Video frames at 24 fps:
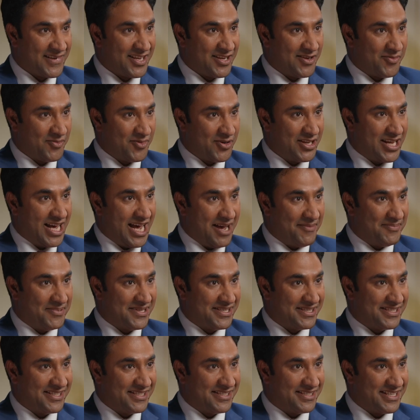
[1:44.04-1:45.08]
what
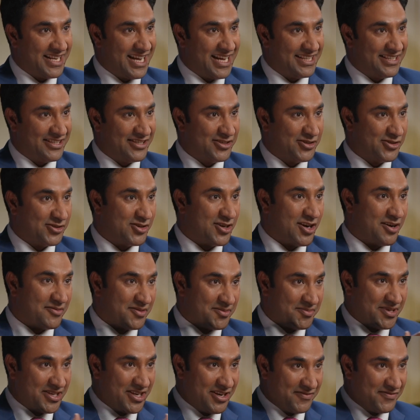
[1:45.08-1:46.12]
happens is that there's
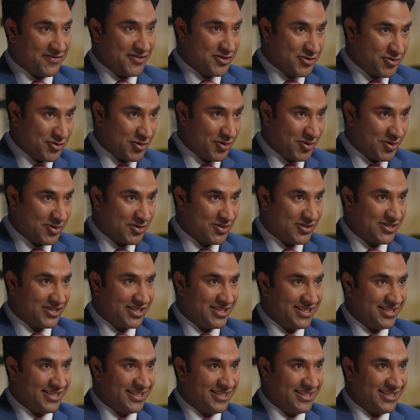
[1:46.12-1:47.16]
government officials,
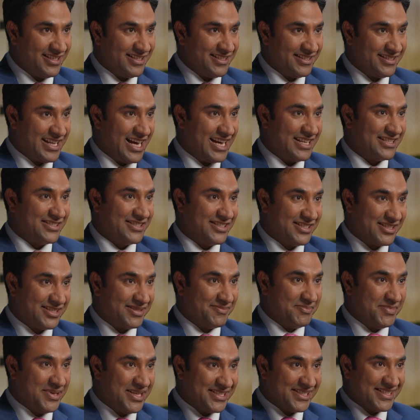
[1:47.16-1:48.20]
that's their
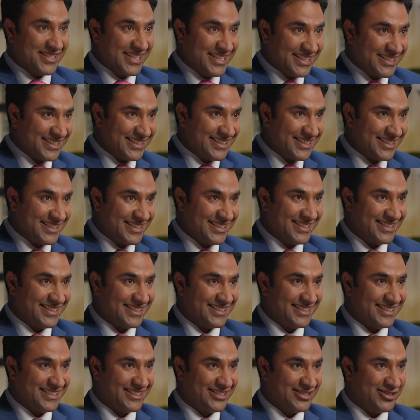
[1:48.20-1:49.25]
business
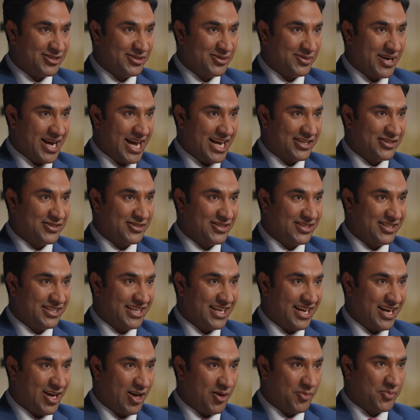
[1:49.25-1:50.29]
to actually
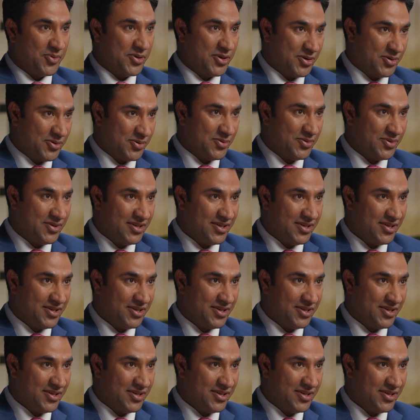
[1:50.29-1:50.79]
help you